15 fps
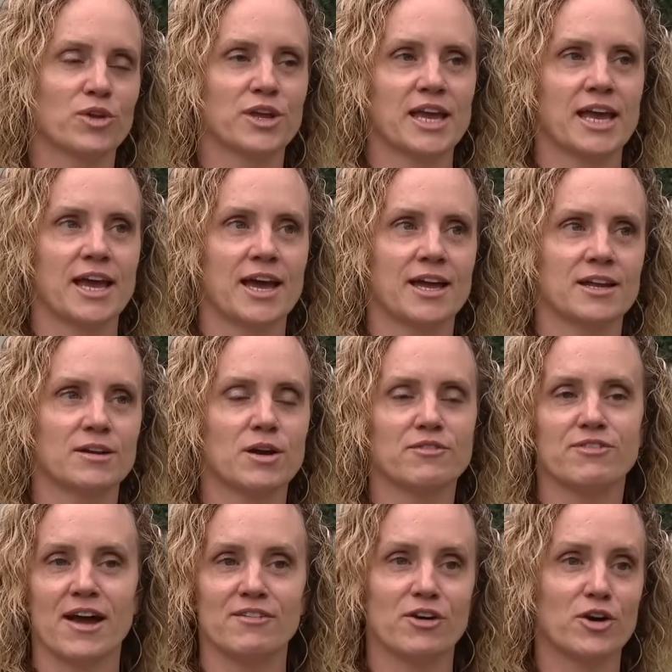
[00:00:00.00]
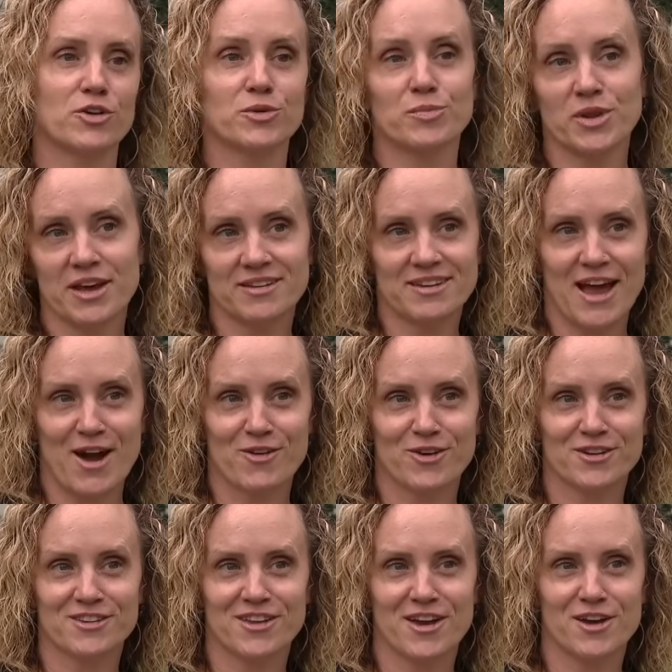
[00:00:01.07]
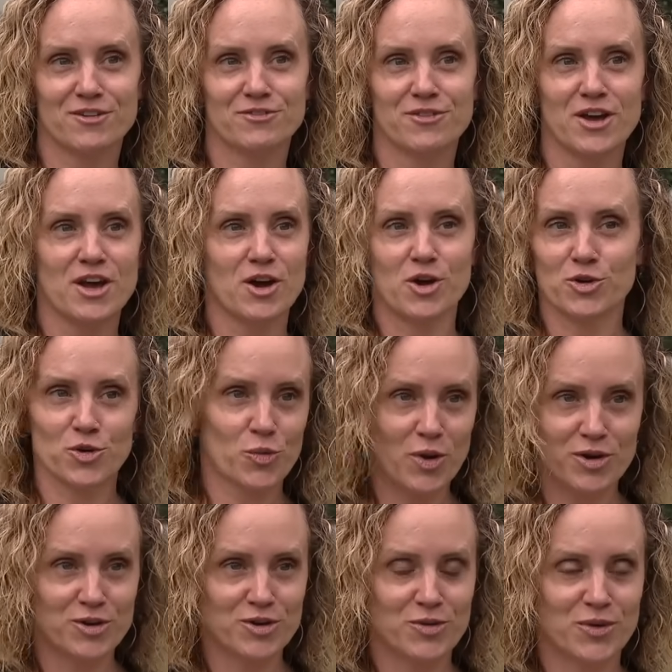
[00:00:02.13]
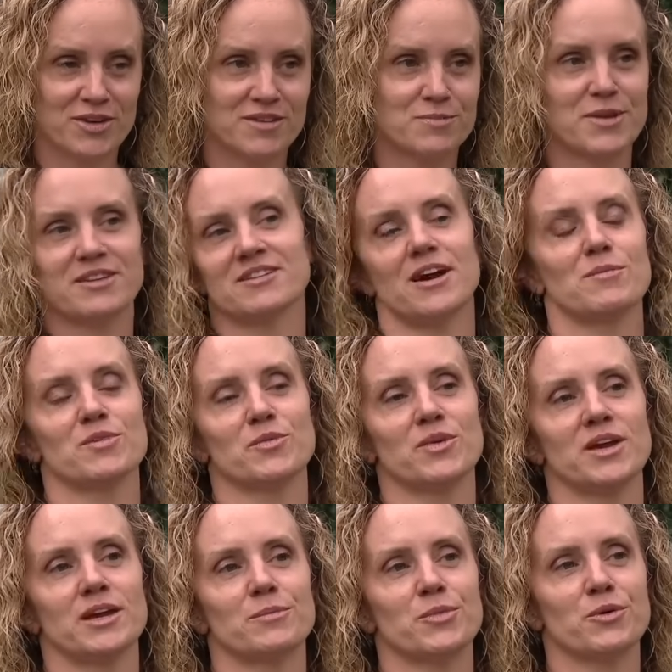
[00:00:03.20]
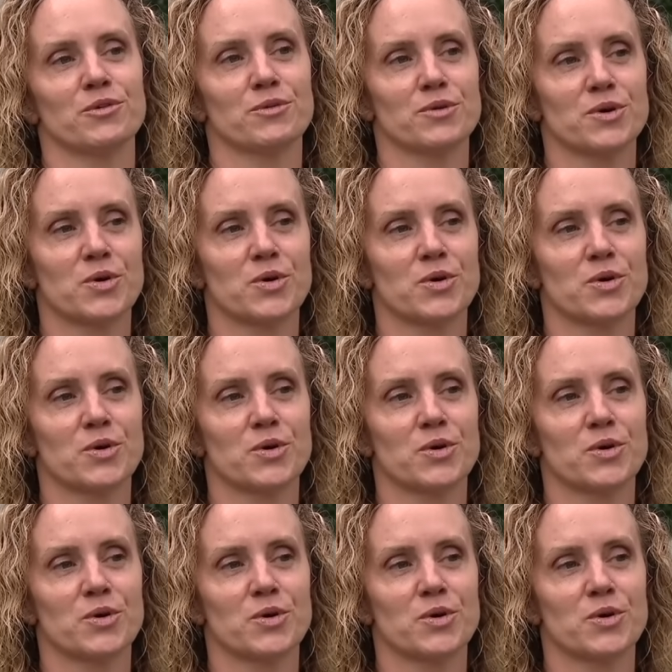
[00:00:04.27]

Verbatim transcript: We're looking at 500-plus hours of underwater noise by the time that we pull the